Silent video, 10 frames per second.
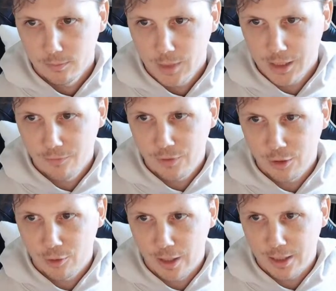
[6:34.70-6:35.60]
Doesn't feel
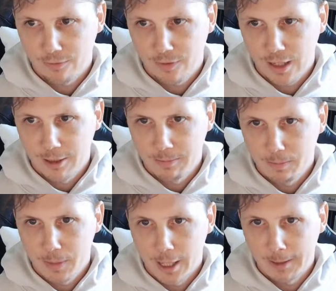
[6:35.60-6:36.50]
great to fade them,
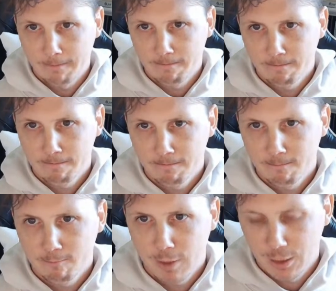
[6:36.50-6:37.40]
but
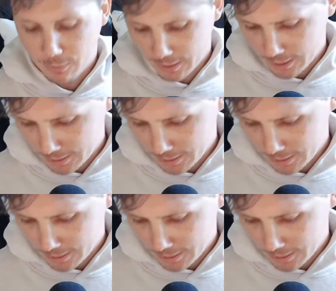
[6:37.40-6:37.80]
is what it